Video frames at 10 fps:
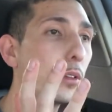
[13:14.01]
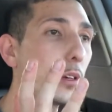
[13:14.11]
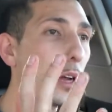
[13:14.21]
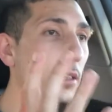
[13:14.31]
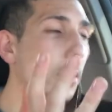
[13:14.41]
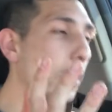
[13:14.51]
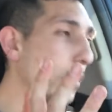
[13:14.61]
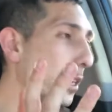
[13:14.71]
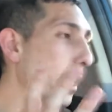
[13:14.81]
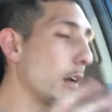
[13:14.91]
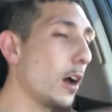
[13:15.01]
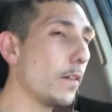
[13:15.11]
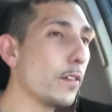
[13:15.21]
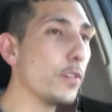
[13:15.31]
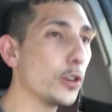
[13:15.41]
They're not there to get it
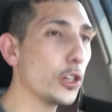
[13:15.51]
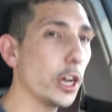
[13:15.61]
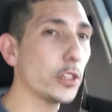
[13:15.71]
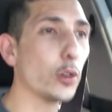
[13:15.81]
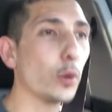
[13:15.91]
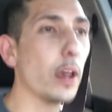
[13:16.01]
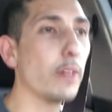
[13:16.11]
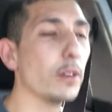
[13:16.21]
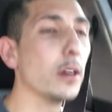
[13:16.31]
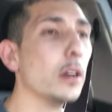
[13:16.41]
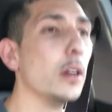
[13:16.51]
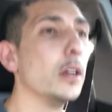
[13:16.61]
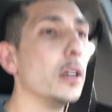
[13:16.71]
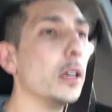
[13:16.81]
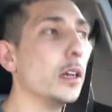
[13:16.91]
off of your chest or whatever.
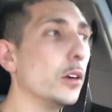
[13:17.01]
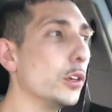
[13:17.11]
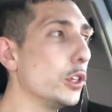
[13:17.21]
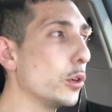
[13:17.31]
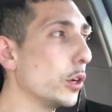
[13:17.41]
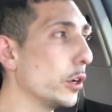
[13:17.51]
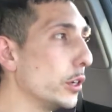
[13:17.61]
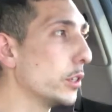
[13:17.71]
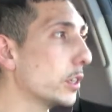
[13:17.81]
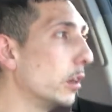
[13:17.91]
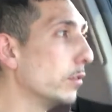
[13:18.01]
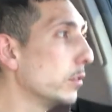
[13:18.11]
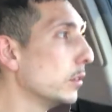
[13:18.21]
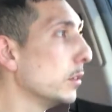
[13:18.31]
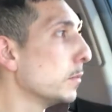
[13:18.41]
You could hurt yourself.
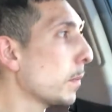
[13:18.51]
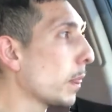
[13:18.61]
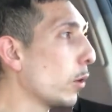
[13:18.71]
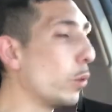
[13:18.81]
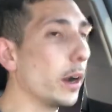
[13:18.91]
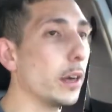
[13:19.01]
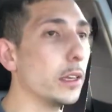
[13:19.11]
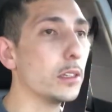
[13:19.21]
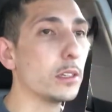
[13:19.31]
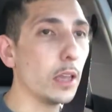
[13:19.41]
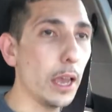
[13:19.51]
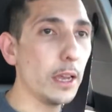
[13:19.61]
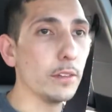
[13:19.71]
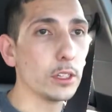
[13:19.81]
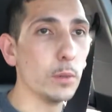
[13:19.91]
Whereas,
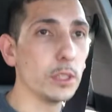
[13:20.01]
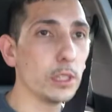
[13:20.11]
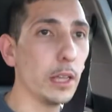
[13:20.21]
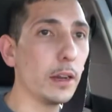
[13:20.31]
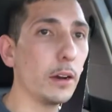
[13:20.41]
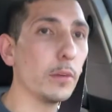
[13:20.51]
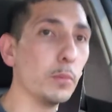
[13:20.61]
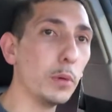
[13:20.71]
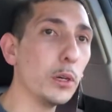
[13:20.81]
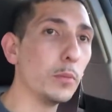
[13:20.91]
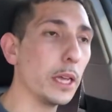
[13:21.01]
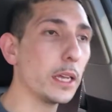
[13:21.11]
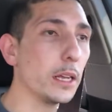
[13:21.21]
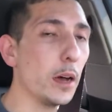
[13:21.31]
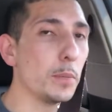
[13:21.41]
hey, if someone's there, boom, they
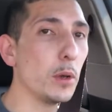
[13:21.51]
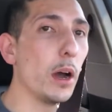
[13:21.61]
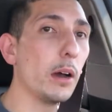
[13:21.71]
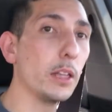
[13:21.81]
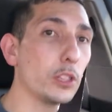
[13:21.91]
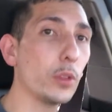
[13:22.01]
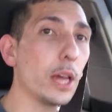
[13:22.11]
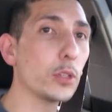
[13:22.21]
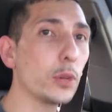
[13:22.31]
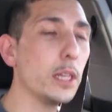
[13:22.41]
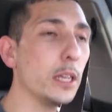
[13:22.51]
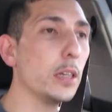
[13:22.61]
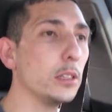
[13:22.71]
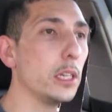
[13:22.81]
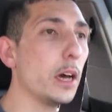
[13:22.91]
can help you out. And so that's what he did,
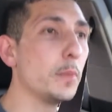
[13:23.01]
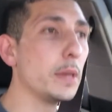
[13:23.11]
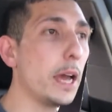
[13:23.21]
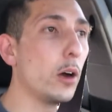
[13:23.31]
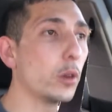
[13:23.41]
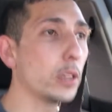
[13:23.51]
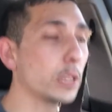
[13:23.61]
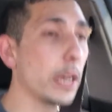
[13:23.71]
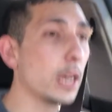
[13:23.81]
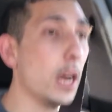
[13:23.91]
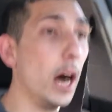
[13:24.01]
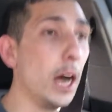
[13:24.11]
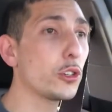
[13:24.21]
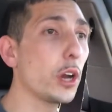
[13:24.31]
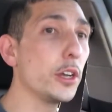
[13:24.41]
is he helped me out. Because, like,
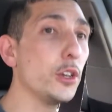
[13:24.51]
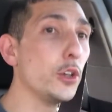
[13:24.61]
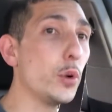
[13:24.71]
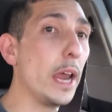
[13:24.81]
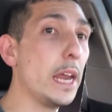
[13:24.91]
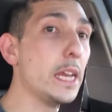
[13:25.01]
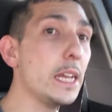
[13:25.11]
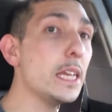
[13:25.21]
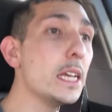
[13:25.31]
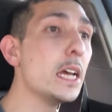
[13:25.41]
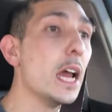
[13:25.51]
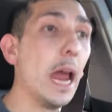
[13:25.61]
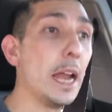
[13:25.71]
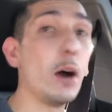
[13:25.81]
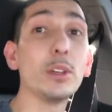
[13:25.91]
I tried to do 80,
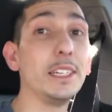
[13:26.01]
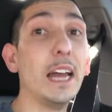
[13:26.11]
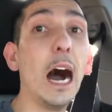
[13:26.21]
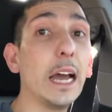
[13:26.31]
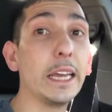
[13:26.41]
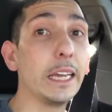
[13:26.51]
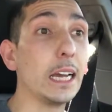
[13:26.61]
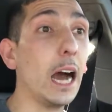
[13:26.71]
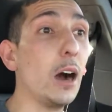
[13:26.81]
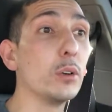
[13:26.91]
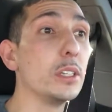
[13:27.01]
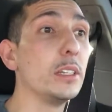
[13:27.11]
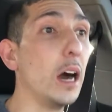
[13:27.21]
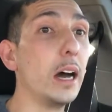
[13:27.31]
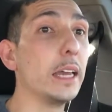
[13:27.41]
and I was dying.
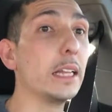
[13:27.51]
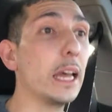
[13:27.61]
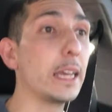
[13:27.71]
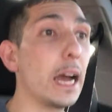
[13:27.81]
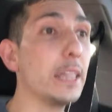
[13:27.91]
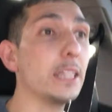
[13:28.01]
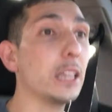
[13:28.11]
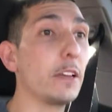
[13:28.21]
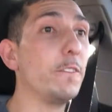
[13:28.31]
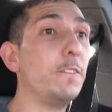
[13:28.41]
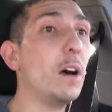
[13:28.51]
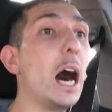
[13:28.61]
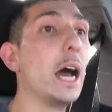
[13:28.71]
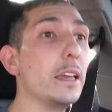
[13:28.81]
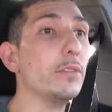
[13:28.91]
Like, I did, like,
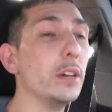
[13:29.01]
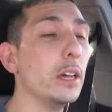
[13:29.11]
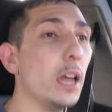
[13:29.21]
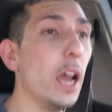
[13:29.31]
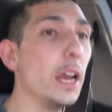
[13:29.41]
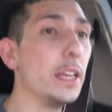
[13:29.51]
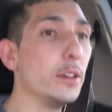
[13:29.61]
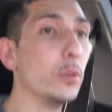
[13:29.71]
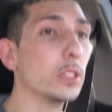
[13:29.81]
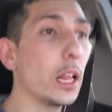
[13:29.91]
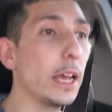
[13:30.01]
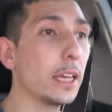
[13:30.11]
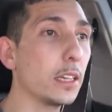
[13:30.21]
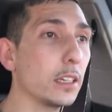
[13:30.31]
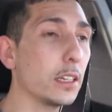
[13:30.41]
5. And he's
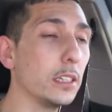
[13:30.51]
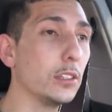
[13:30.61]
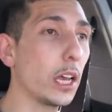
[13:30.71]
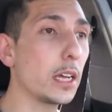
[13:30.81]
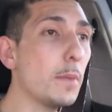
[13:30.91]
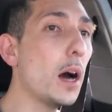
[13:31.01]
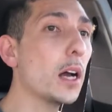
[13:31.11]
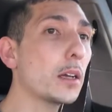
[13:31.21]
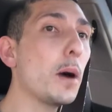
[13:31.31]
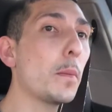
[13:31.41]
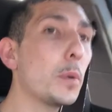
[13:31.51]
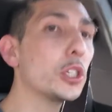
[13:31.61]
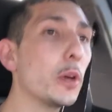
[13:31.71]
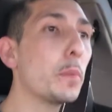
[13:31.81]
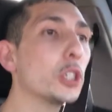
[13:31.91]
like, come on,
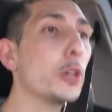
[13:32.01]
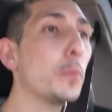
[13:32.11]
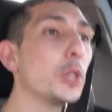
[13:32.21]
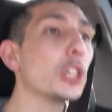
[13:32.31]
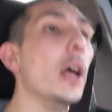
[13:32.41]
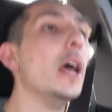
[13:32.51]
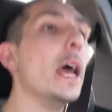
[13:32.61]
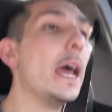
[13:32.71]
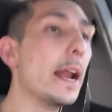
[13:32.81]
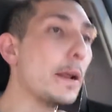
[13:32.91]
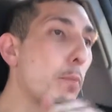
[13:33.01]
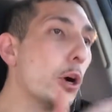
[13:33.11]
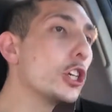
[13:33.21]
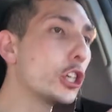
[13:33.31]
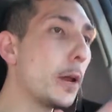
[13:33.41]
push it. And I
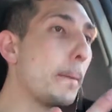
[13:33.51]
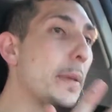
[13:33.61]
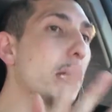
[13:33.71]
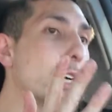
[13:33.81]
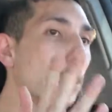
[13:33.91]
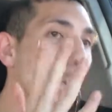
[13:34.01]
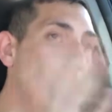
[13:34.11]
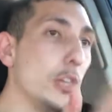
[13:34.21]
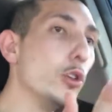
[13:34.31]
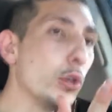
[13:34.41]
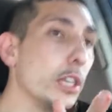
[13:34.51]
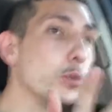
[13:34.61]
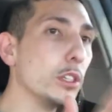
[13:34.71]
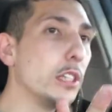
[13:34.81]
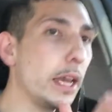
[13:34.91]
pushed it because I knew he
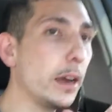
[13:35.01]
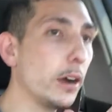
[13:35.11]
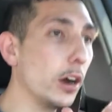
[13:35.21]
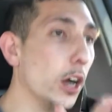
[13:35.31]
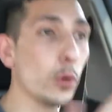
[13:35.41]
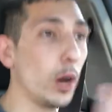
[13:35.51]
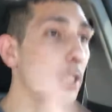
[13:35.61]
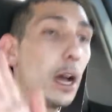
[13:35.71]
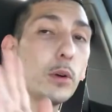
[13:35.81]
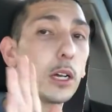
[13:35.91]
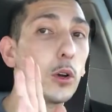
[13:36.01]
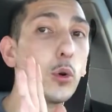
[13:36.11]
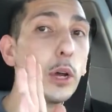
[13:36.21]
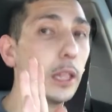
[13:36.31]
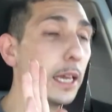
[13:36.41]
was there. Otherwise, I would have
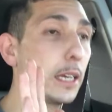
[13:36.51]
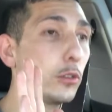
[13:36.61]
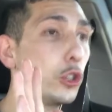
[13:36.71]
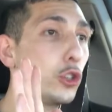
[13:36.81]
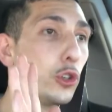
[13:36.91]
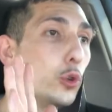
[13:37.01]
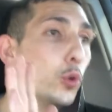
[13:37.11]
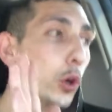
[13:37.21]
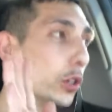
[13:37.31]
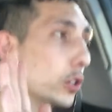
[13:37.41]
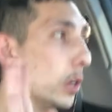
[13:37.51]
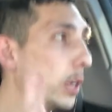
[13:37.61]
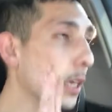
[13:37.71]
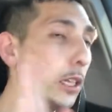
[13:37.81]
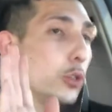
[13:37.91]
quit, like,
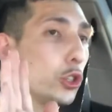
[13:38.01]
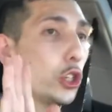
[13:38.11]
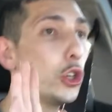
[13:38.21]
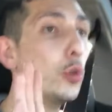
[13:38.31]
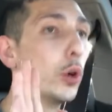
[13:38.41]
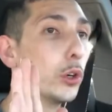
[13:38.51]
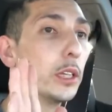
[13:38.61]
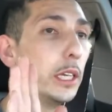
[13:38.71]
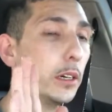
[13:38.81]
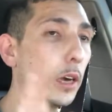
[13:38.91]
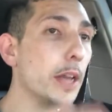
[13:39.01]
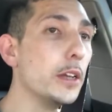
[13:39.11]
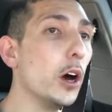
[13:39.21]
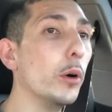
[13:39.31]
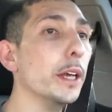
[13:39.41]
at least 2 earlier. I
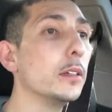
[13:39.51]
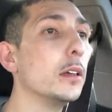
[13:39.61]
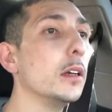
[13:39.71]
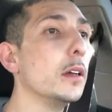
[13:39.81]
know it.